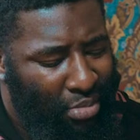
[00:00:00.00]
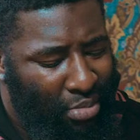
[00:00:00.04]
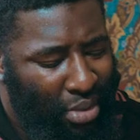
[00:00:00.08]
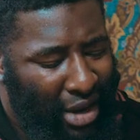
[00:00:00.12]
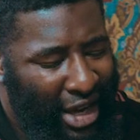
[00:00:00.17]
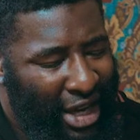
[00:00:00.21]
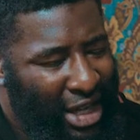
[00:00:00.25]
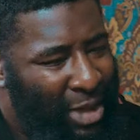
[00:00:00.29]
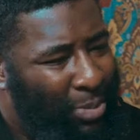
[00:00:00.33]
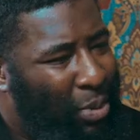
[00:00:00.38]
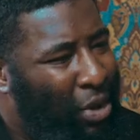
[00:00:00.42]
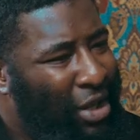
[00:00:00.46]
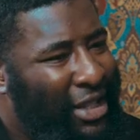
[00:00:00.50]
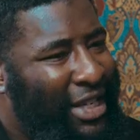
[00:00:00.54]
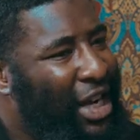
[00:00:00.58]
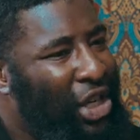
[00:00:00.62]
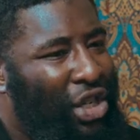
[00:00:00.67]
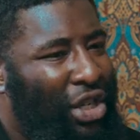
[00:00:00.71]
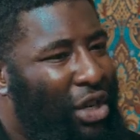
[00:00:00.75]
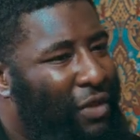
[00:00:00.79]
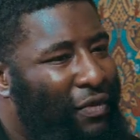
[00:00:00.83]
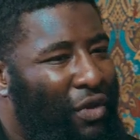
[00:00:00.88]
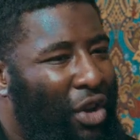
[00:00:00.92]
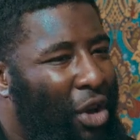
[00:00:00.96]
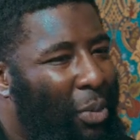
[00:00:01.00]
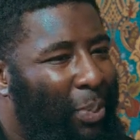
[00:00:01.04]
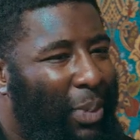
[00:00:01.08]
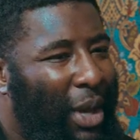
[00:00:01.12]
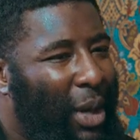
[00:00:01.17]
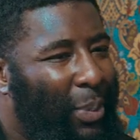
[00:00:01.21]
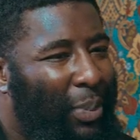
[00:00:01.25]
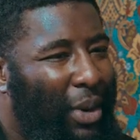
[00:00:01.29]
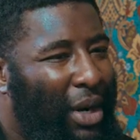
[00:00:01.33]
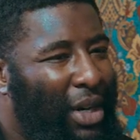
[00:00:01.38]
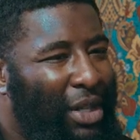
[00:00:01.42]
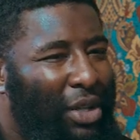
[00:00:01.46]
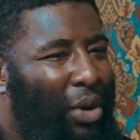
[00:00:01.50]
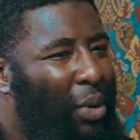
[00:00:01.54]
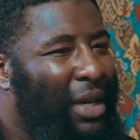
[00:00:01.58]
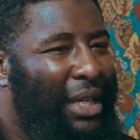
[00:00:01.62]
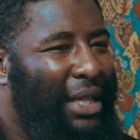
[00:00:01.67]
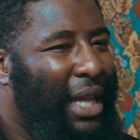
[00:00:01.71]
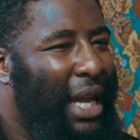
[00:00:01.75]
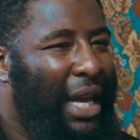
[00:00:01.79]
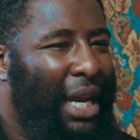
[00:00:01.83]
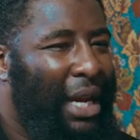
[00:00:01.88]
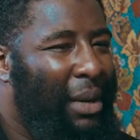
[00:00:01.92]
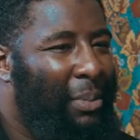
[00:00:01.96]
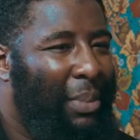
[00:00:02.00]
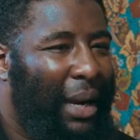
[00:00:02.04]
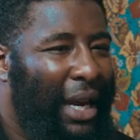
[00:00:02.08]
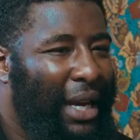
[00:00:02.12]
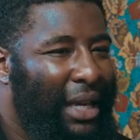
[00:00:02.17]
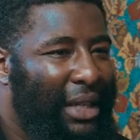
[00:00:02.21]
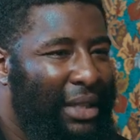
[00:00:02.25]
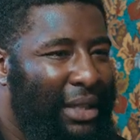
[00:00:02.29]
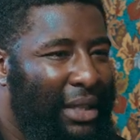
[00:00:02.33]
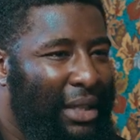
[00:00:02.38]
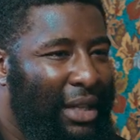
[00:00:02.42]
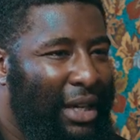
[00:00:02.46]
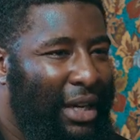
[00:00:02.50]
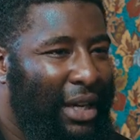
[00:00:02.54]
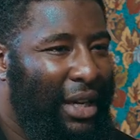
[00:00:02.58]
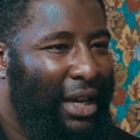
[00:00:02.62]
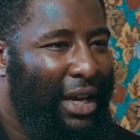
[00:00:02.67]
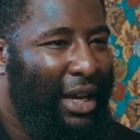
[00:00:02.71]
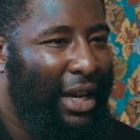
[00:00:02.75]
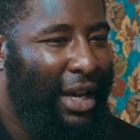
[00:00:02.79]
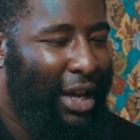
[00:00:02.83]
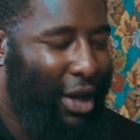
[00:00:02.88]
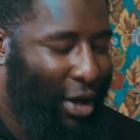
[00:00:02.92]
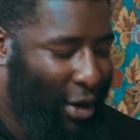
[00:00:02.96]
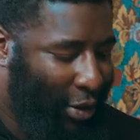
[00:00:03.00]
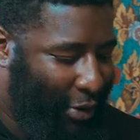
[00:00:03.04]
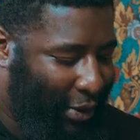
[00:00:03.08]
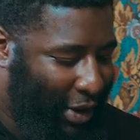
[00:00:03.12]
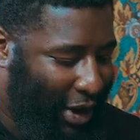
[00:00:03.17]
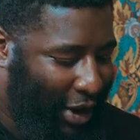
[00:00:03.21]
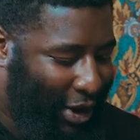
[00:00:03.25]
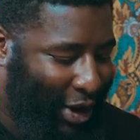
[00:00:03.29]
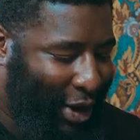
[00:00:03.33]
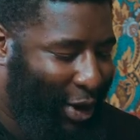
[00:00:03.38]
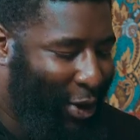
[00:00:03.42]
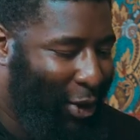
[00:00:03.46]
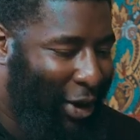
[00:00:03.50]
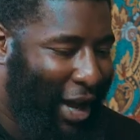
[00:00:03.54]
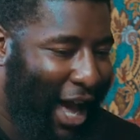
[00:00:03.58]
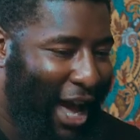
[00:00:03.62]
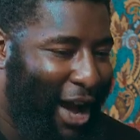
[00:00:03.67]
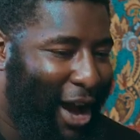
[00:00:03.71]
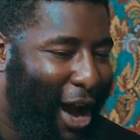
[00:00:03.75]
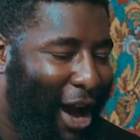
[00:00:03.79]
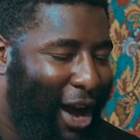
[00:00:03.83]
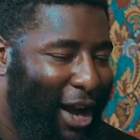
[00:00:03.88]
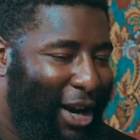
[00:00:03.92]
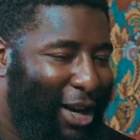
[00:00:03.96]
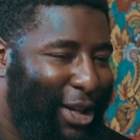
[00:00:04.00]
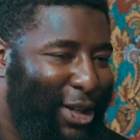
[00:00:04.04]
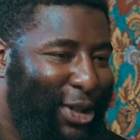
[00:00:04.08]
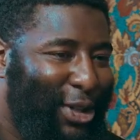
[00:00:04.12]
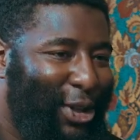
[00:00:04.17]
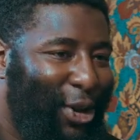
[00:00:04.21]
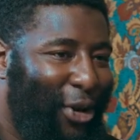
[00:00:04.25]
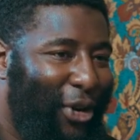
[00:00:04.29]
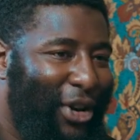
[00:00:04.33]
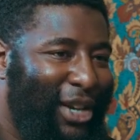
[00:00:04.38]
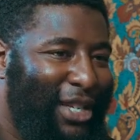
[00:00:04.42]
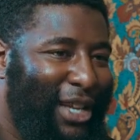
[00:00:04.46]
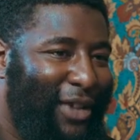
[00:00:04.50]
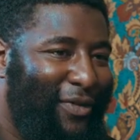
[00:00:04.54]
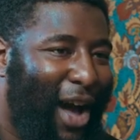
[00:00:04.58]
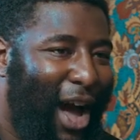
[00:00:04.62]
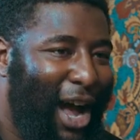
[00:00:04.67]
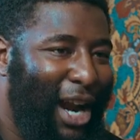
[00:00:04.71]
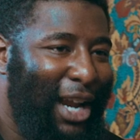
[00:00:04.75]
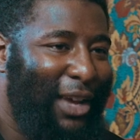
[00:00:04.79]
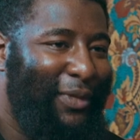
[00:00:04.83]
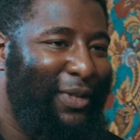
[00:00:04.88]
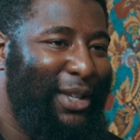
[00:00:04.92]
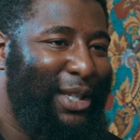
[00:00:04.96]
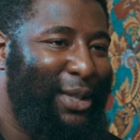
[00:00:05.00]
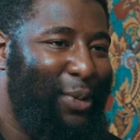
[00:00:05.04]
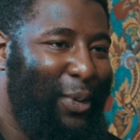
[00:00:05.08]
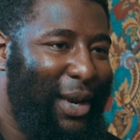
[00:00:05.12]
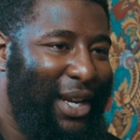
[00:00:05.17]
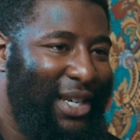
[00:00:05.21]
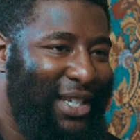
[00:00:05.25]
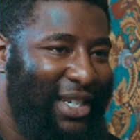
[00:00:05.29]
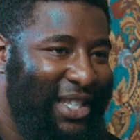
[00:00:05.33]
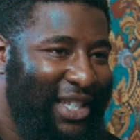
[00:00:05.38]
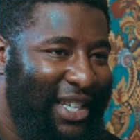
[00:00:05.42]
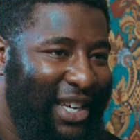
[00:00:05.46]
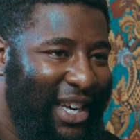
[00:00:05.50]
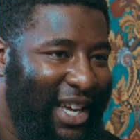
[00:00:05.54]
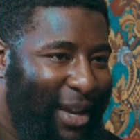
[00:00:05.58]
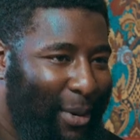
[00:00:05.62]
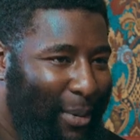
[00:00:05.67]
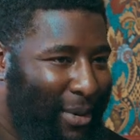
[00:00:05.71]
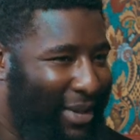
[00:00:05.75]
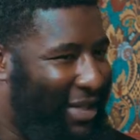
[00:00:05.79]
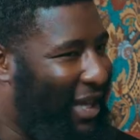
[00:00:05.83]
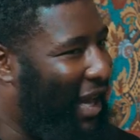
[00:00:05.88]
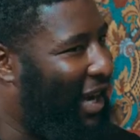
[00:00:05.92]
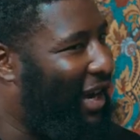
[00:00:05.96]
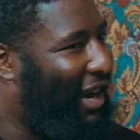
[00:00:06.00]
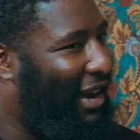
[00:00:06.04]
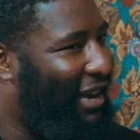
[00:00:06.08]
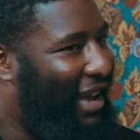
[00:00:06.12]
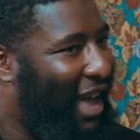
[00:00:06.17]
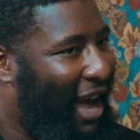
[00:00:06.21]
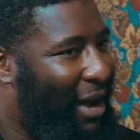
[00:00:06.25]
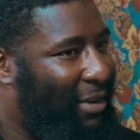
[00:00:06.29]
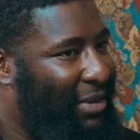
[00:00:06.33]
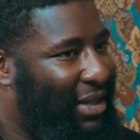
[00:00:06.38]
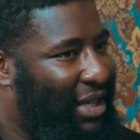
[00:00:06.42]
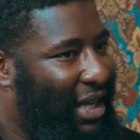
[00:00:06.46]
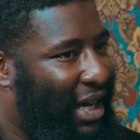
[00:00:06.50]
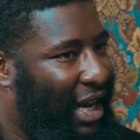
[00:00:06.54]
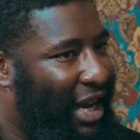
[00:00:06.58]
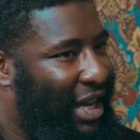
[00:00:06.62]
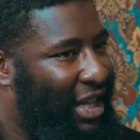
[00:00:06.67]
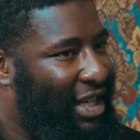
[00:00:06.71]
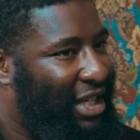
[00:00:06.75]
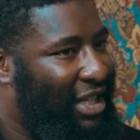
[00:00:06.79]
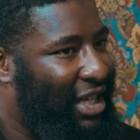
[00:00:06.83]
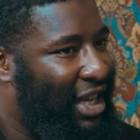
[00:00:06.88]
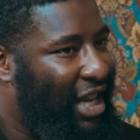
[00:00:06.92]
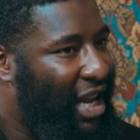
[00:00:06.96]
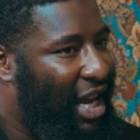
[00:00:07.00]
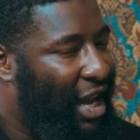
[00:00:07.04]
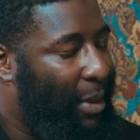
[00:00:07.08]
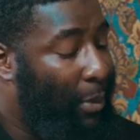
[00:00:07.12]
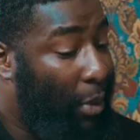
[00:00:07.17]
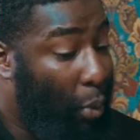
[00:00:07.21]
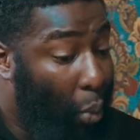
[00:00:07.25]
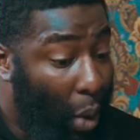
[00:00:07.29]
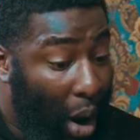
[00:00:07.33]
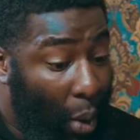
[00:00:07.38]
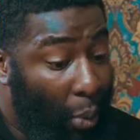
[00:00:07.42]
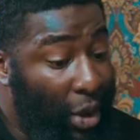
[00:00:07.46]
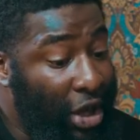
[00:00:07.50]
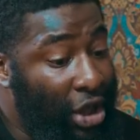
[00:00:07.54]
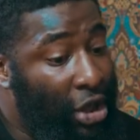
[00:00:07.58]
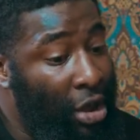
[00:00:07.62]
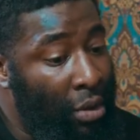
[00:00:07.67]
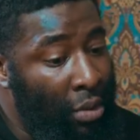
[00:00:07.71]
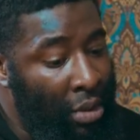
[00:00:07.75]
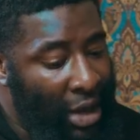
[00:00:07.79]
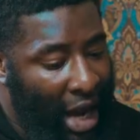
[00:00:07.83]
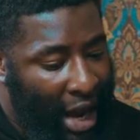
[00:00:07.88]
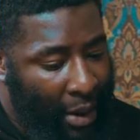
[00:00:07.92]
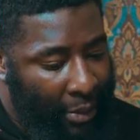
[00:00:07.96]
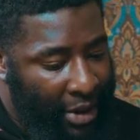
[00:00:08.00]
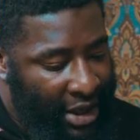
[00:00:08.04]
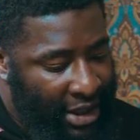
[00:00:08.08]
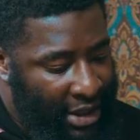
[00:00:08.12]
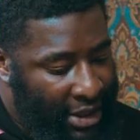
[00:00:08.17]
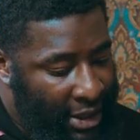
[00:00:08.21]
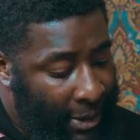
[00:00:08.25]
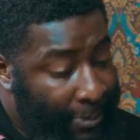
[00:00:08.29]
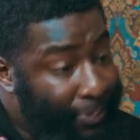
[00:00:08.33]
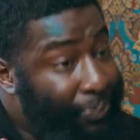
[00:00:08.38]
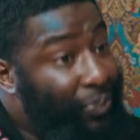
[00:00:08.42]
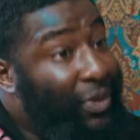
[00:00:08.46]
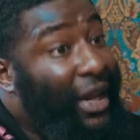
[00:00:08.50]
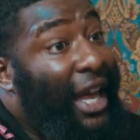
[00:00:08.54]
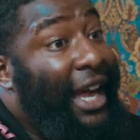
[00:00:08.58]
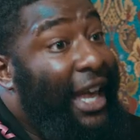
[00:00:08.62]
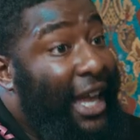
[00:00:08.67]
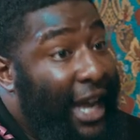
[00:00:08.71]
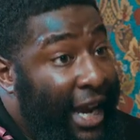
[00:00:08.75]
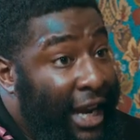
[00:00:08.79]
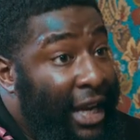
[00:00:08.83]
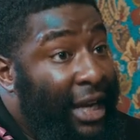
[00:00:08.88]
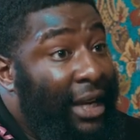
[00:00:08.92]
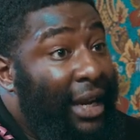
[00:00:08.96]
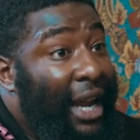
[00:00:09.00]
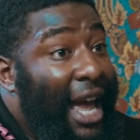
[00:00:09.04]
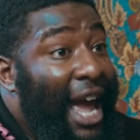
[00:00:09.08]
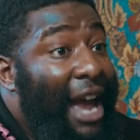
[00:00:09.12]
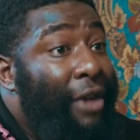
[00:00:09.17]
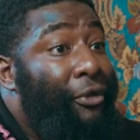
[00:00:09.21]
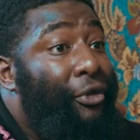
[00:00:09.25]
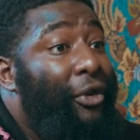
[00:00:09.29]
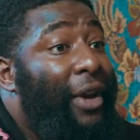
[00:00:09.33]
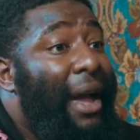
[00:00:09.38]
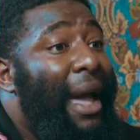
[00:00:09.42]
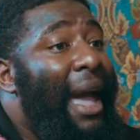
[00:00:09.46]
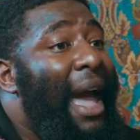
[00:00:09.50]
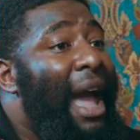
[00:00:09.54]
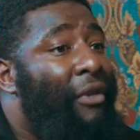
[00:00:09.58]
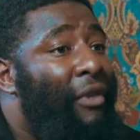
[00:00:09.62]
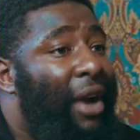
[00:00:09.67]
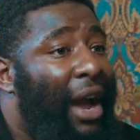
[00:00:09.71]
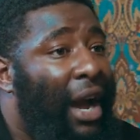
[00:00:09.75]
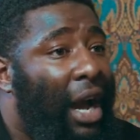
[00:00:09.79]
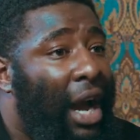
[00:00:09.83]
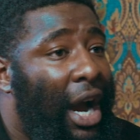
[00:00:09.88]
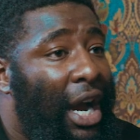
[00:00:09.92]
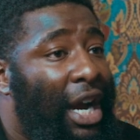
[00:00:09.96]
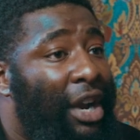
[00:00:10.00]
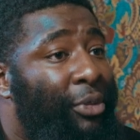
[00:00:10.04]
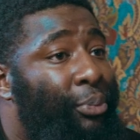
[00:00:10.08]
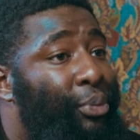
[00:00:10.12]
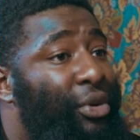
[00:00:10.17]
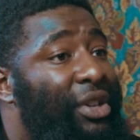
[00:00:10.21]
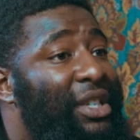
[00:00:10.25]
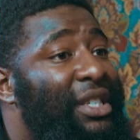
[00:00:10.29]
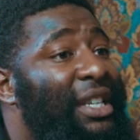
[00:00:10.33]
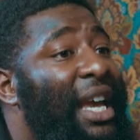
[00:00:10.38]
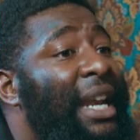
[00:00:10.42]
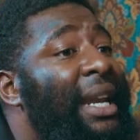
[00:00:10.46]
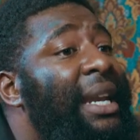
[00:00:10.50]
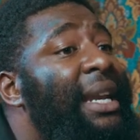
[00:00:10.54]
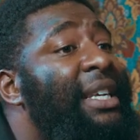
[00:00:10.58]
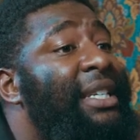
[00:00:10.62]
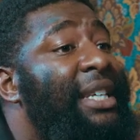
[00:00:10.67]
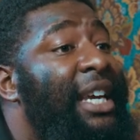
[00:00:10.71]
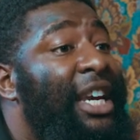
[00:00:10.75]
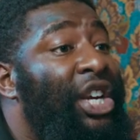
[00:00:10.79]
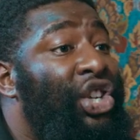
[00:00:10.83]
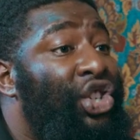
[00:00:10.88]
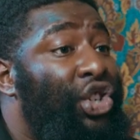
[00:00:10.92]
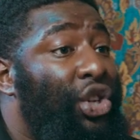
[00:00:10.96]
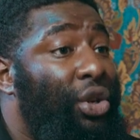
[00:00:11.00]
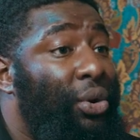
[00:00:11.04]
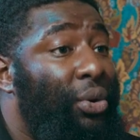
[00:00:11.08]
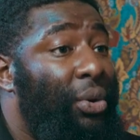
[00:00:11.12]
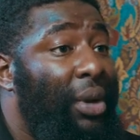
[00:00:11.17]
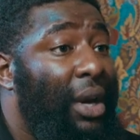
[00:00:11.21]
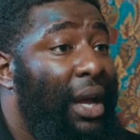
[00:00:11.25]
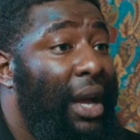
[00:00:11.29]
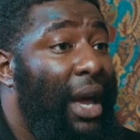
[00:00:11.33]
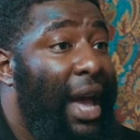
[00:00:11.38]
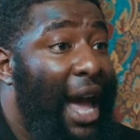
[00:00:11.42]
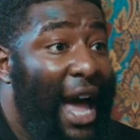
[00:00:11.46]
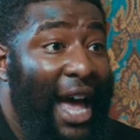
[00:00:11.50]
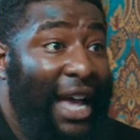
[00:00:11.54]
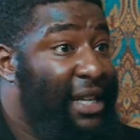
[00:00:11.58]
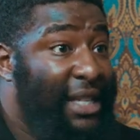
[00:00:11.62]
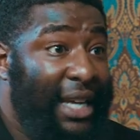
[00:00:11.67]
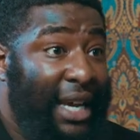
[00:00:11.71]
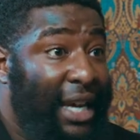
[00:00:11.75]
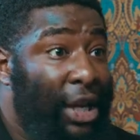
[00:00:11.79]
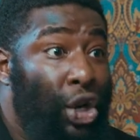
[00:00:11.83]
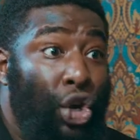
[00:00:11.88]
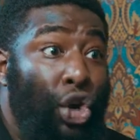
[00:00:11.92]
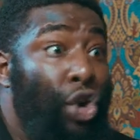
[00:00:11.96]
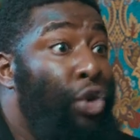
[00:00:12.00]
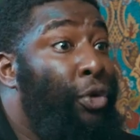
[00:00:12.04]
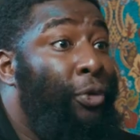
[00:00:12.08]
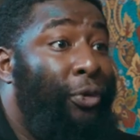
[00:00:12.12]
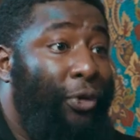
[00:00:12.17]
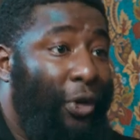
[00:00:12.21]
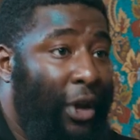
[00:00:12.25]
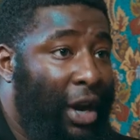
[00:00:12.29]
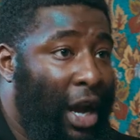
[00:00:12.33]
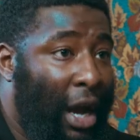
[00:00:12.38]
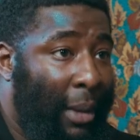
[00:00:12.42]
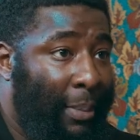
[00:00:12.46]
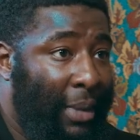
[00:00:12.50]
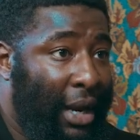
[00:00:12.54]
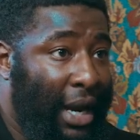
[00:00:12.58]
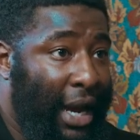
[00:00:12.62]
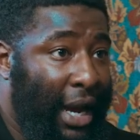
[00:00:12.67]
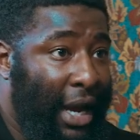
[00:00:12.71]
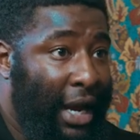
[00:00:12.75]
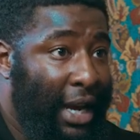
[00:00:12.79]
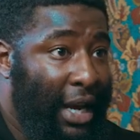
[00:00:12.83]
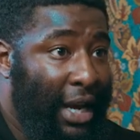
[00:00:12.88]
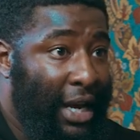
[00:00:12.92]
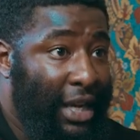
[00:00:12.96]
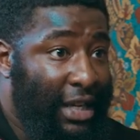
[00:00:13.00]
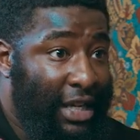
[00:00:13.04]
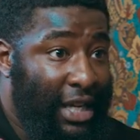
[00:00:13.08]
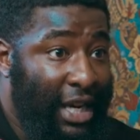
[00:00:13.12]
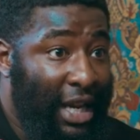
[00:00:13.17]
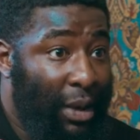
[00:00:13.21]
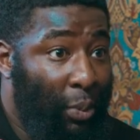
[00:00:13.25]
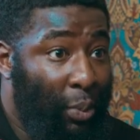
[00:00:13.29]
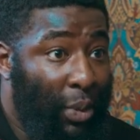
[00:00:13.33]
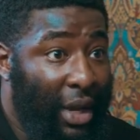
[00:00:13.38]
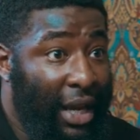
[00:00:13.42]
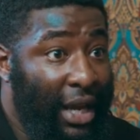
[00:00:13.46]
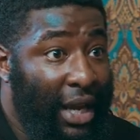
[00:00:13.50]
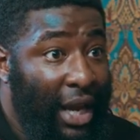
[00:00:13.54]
But exploitation of young people has always taken place. Mm. You know, you can look at the stories of Oliver Twist. Was that not county lines? But what we do now is again every era kind of present this issue as a new phenomena so that we